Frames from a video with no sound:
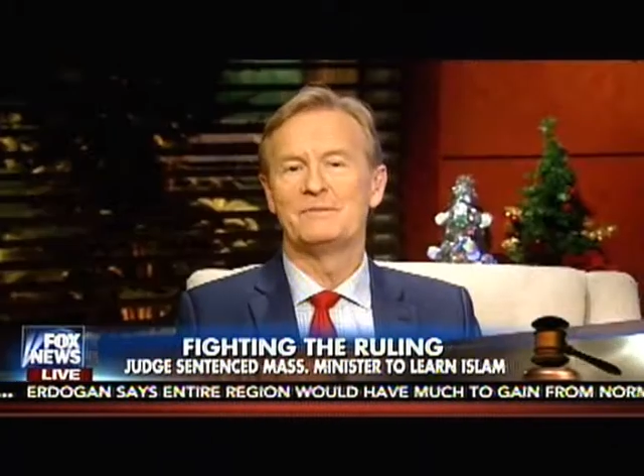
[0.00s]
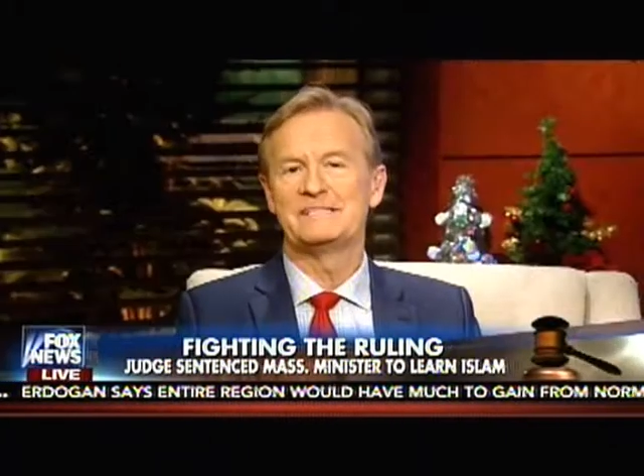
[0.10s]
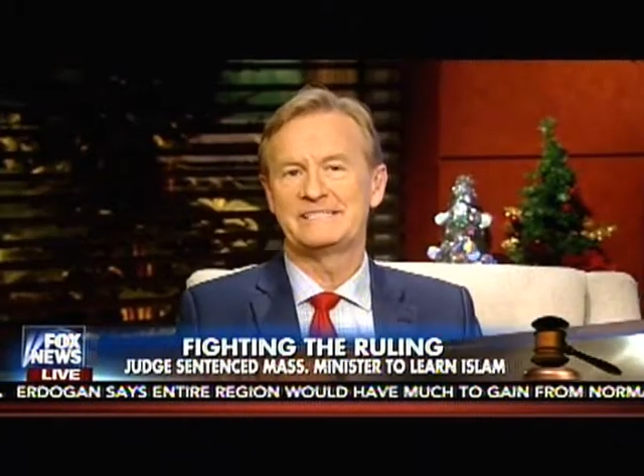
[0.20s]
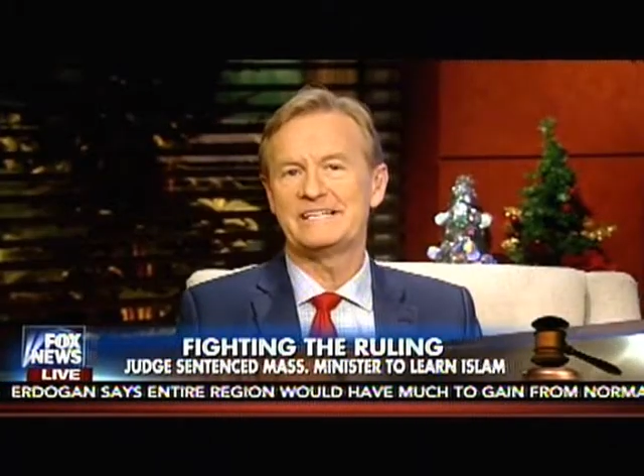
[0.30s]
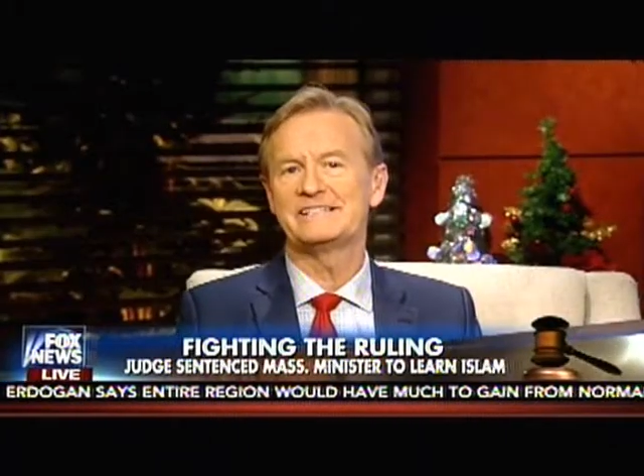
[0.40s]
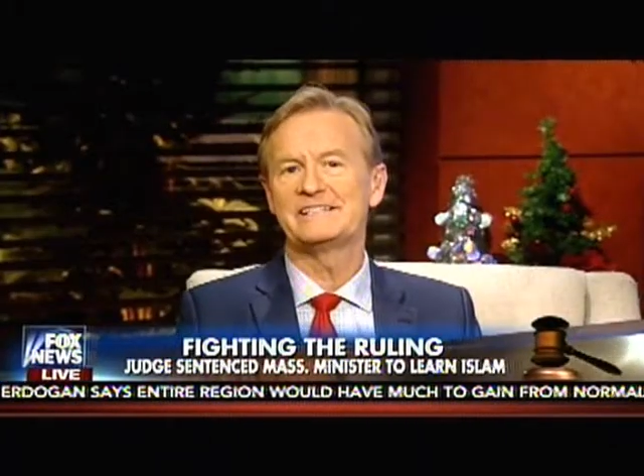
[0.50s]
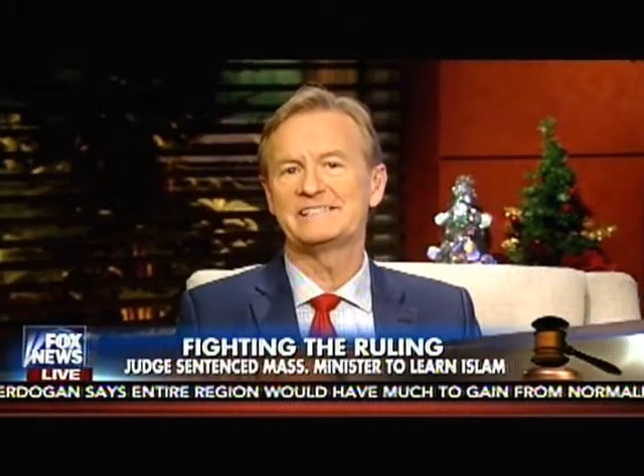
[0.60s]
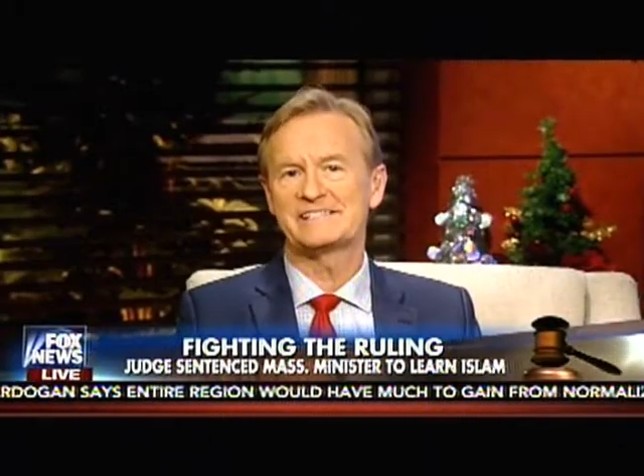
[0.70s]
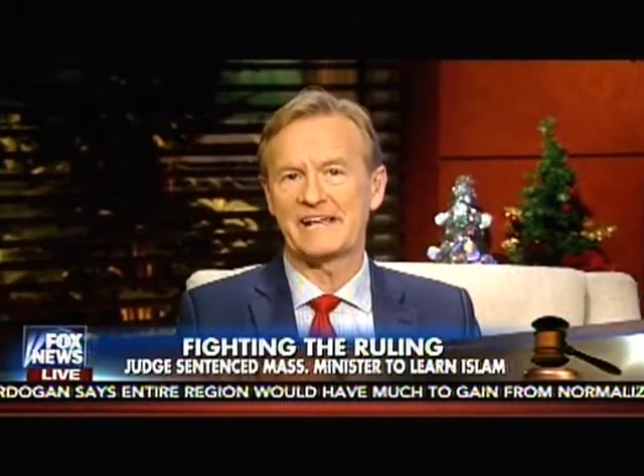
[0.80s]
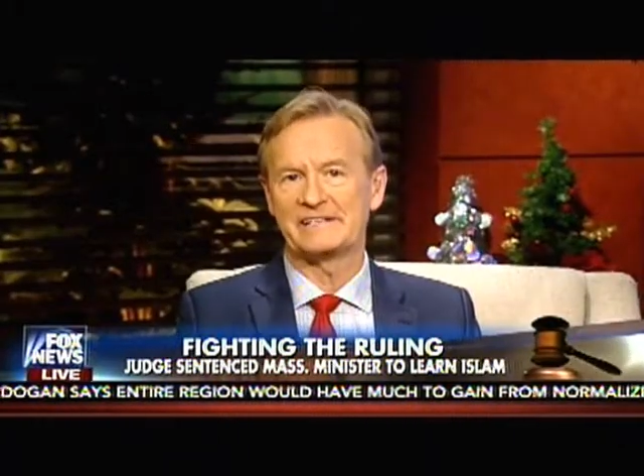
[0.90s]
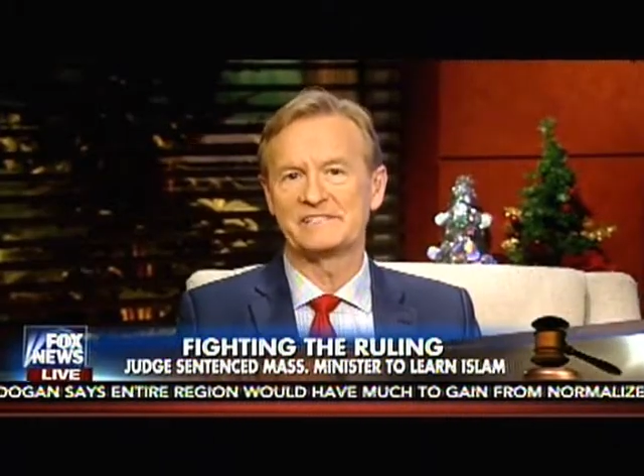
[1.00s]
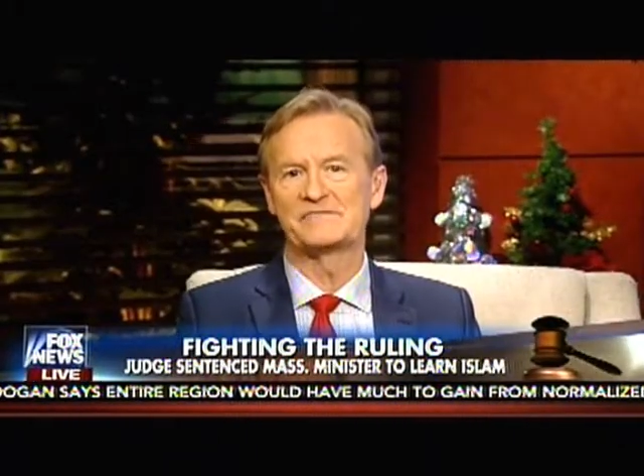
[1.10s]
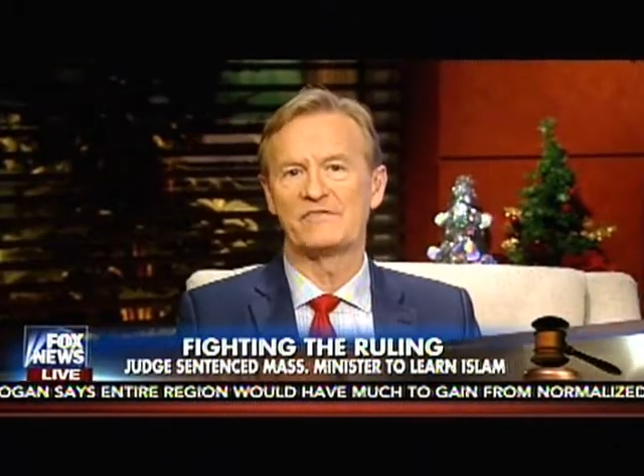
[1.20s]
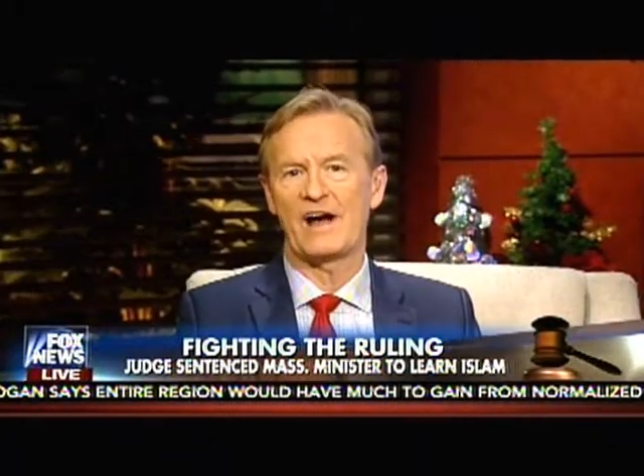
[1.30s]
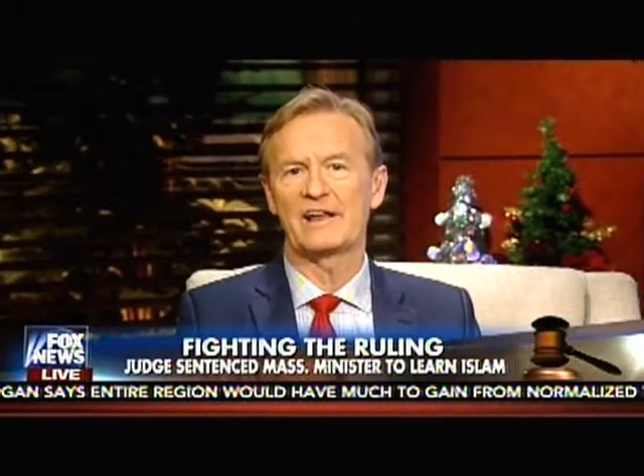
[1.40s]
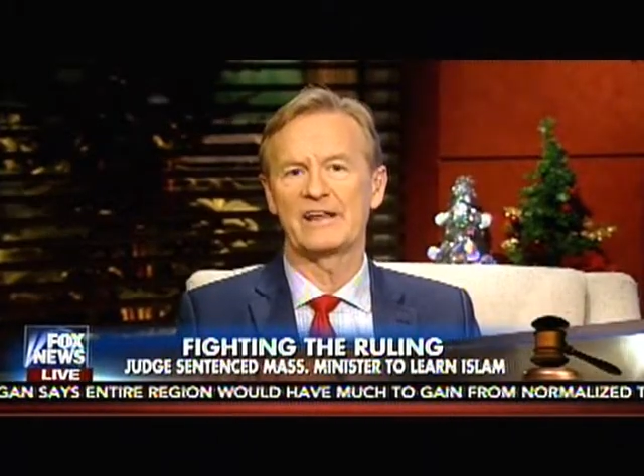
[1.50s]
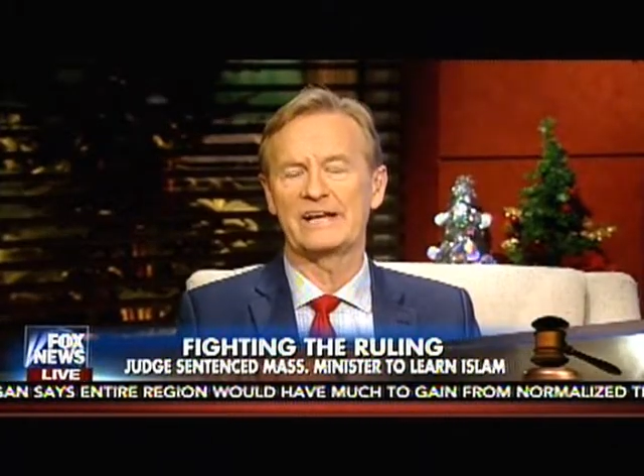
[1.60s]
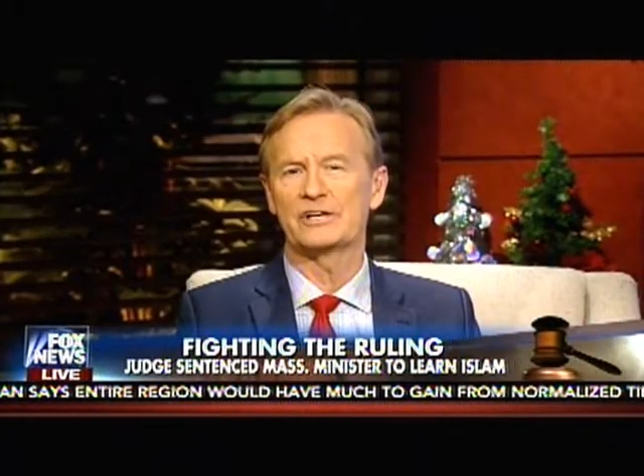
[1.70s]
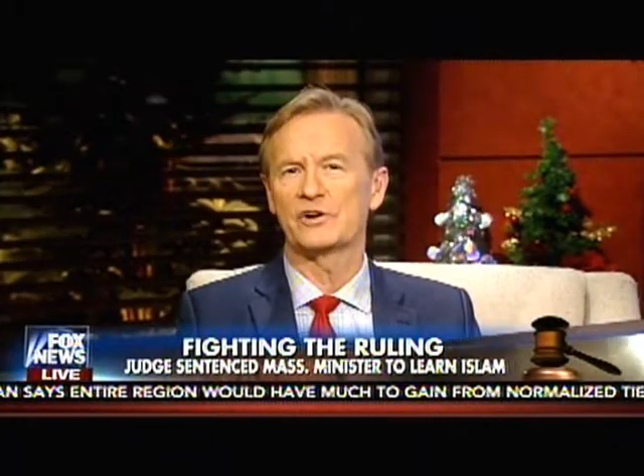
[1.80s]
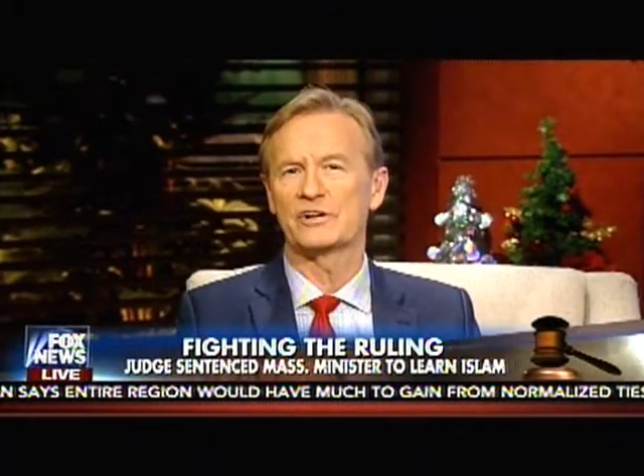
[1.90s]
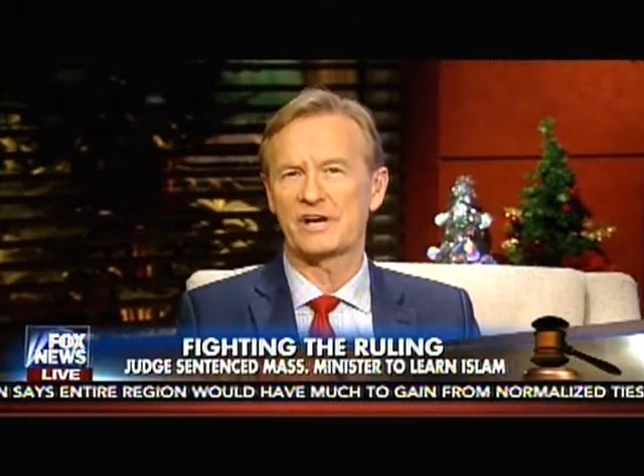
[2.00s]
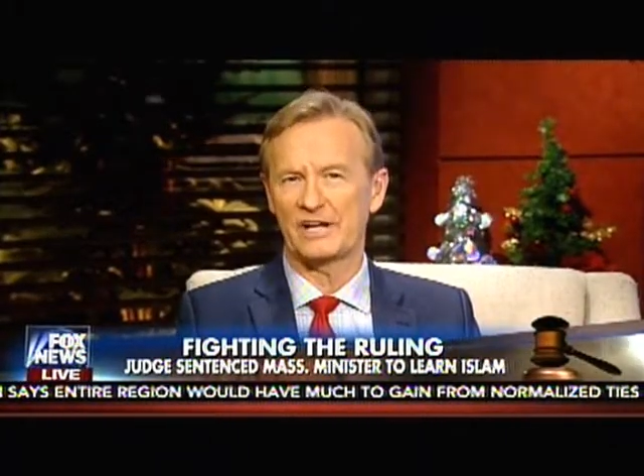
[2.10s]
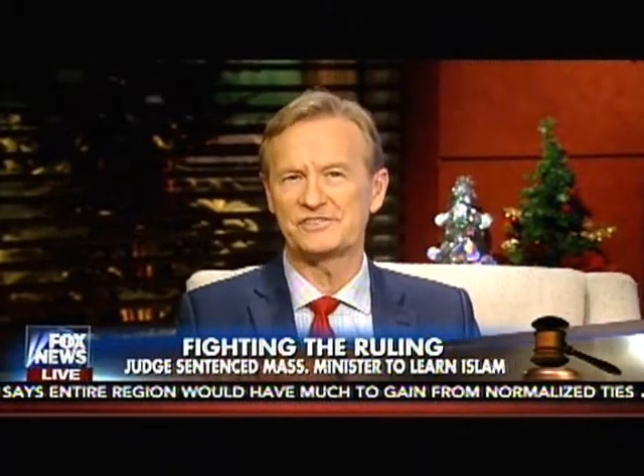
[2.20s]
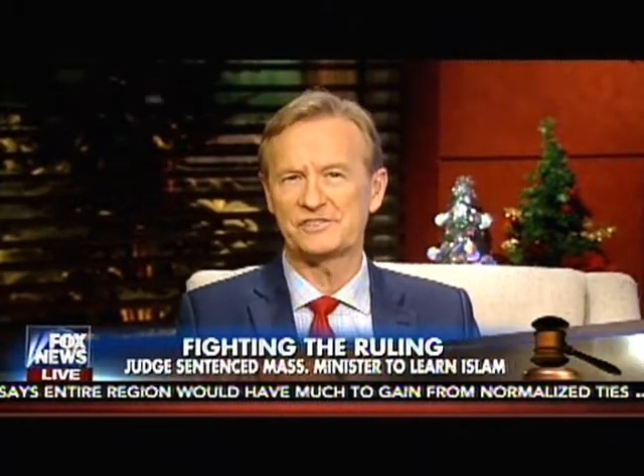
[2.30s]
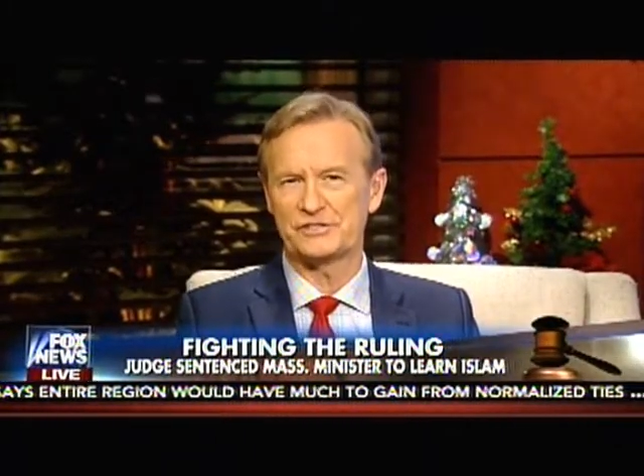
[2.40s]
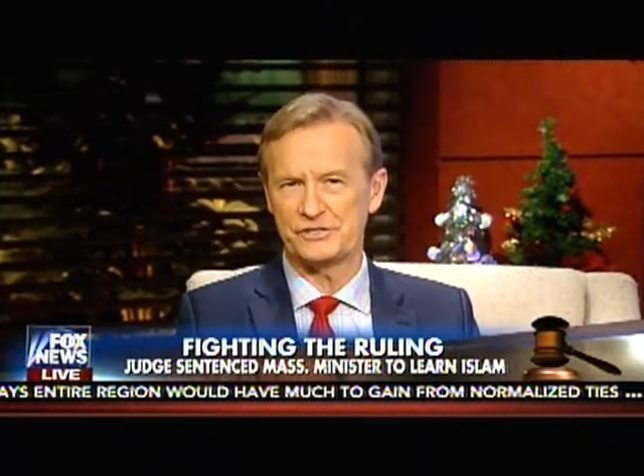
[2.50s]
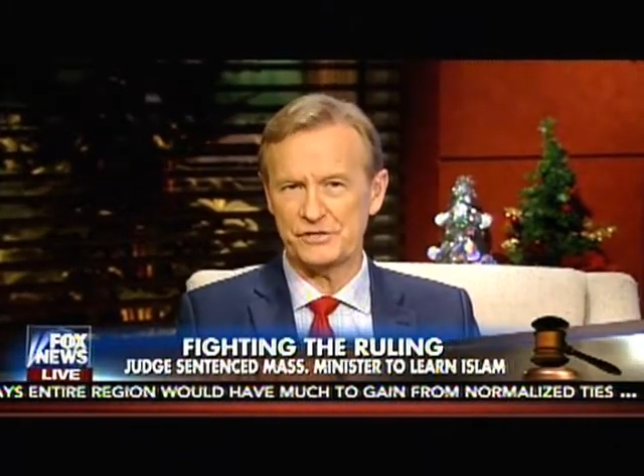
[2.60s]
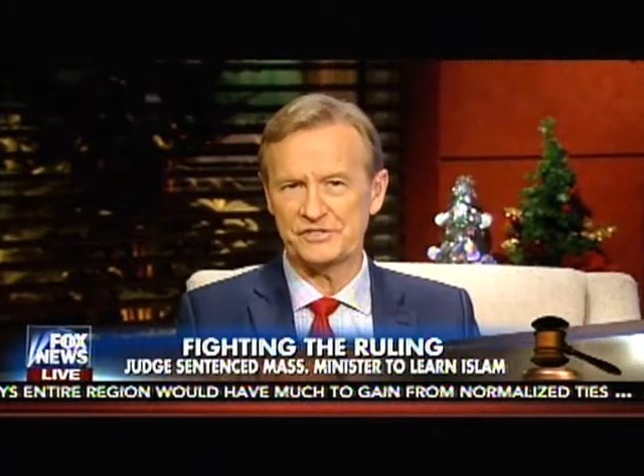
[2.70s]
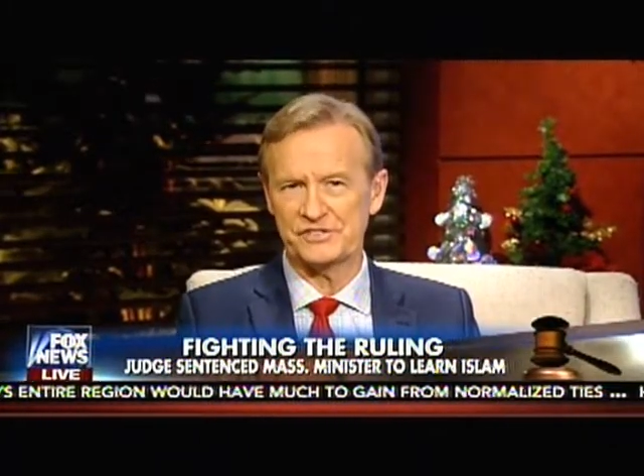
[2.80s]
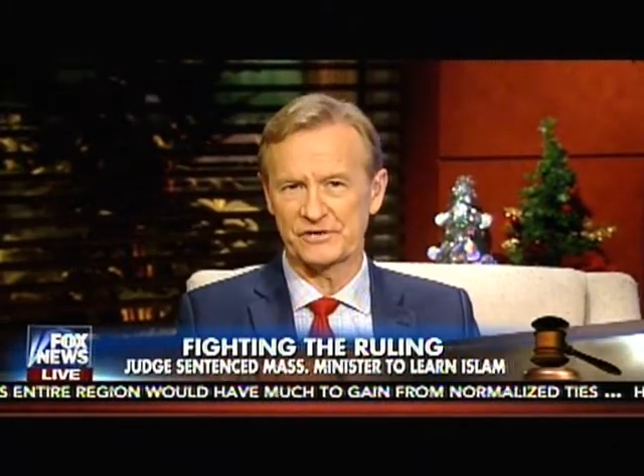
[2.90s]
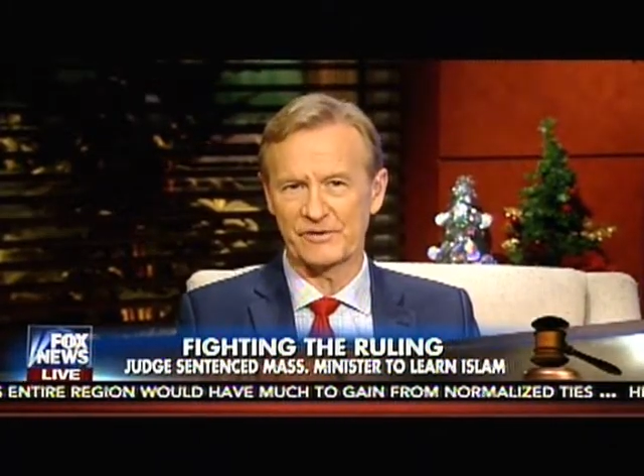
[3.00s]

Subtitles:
But did the sentence violate her constitutional